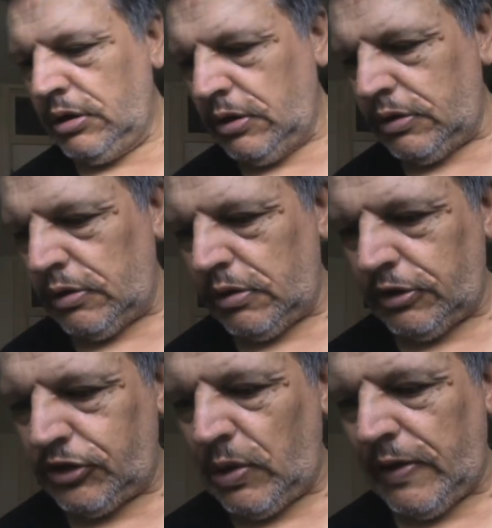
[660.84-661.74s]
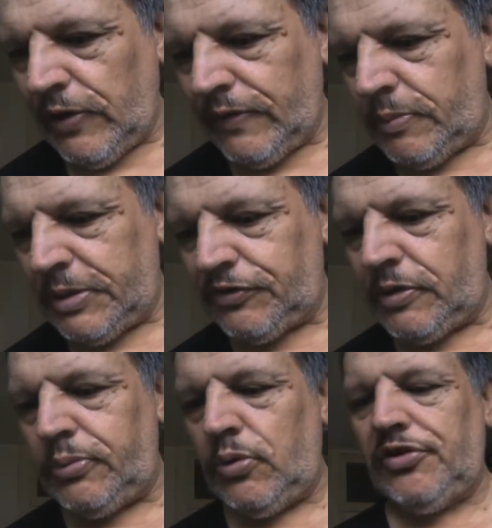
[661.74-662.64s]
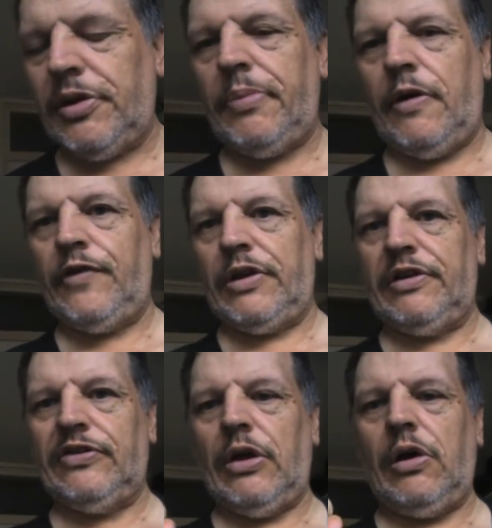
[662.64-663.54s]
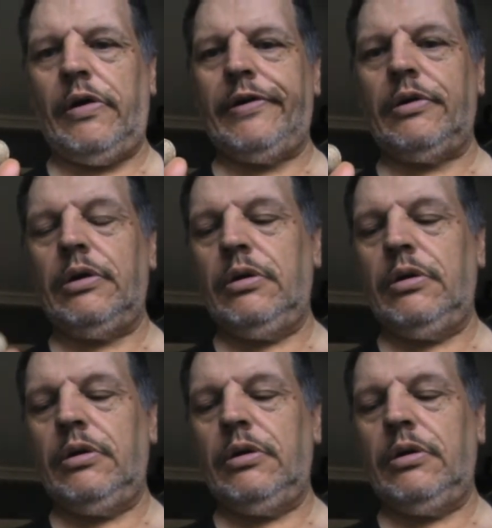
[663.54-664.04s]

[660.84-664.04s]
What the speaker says: I do have other musket balls here, but I think these are iron.